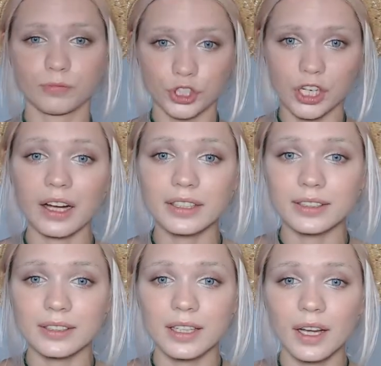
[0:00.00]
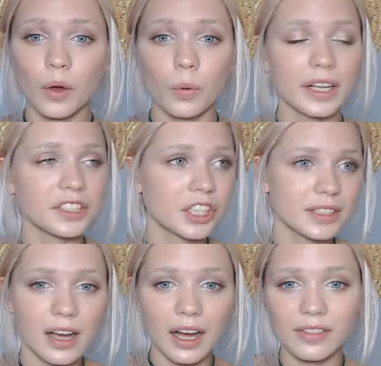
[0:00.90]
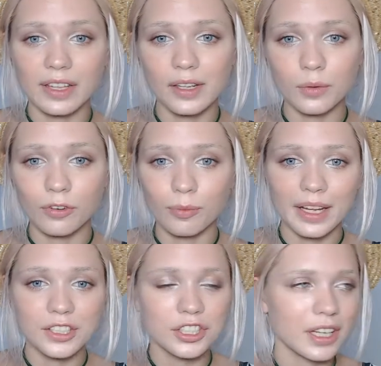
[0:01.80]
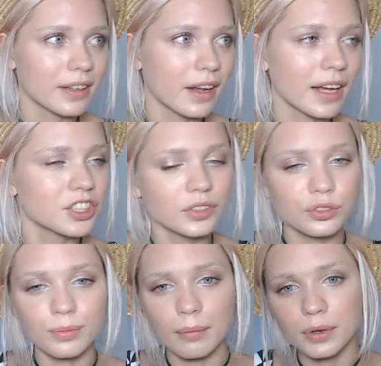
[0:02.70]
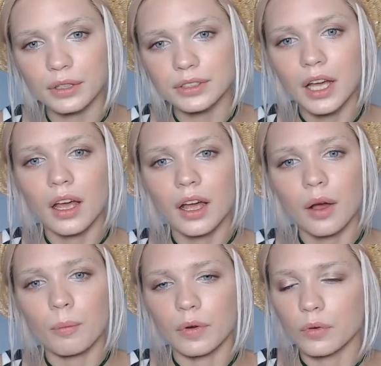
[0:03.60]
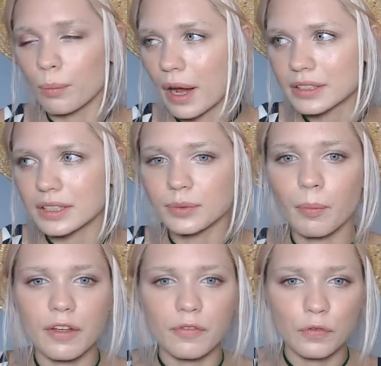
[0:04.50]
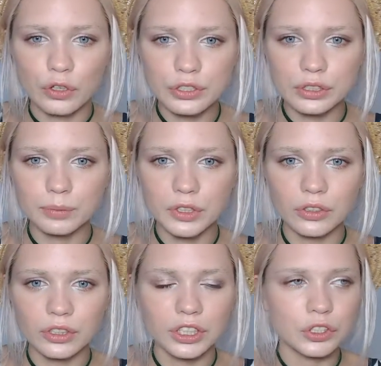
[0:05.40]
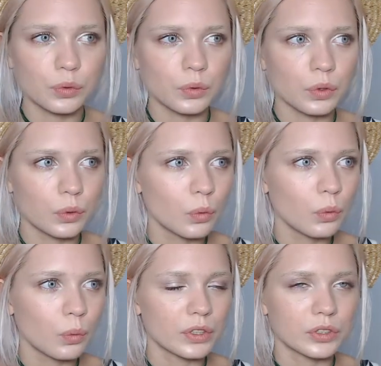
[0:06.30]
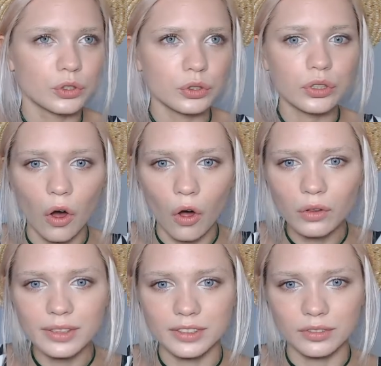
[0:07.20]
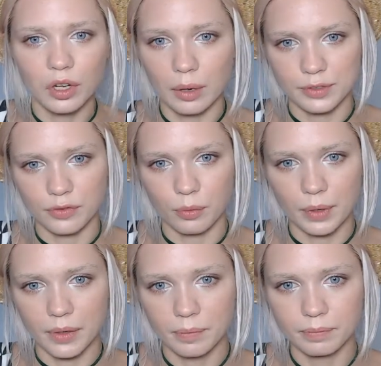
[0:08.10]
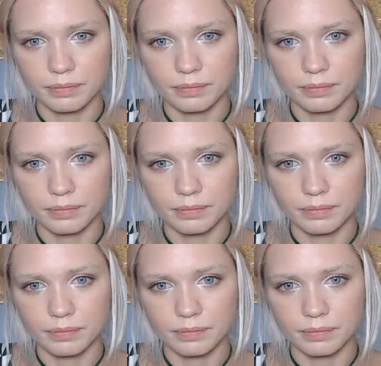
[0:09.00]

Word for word: shocked when I just got that information and I just remembered reminded my first cosmetologist who was doing only scrubs for me.